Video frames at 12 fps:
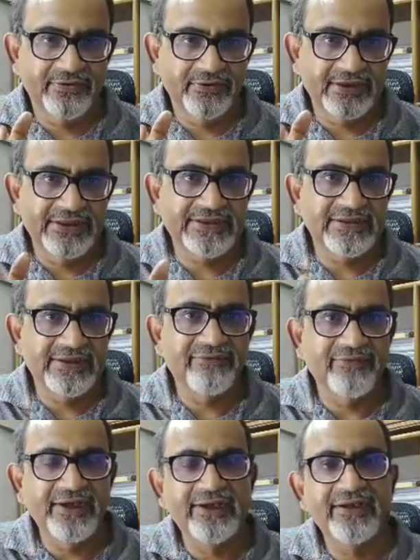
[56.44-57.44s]
this
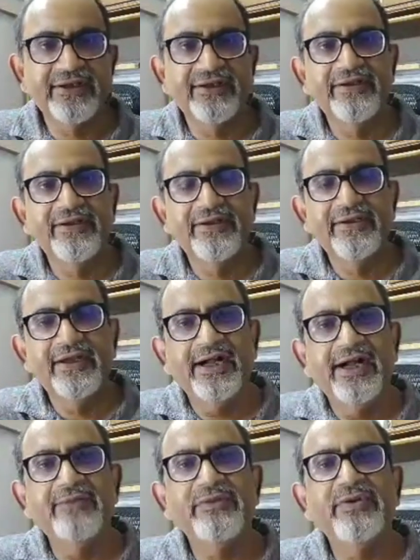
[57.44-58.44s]
evening
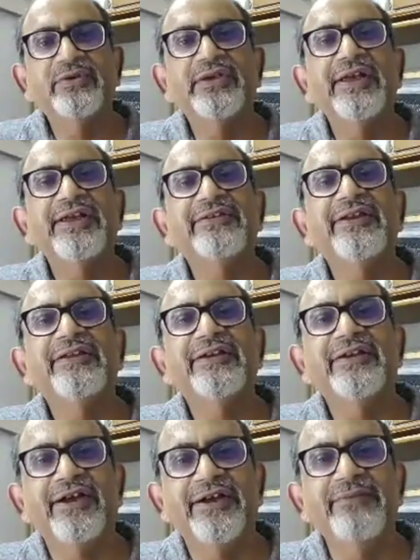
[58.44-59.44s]
I am utilizing the
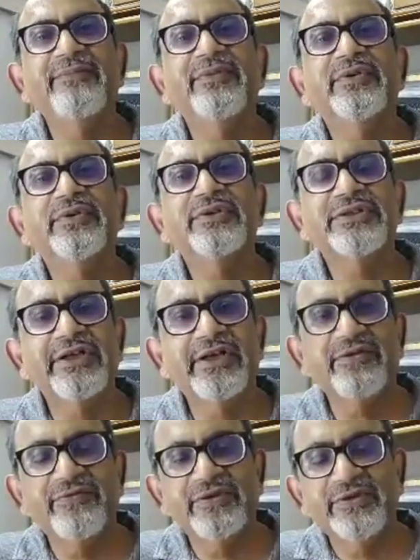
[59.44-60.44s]
time to
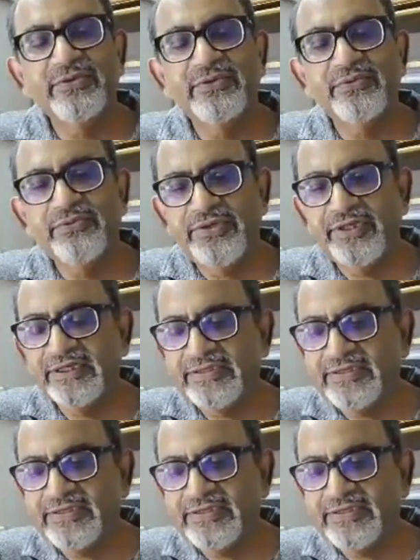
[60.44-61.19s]
share with you young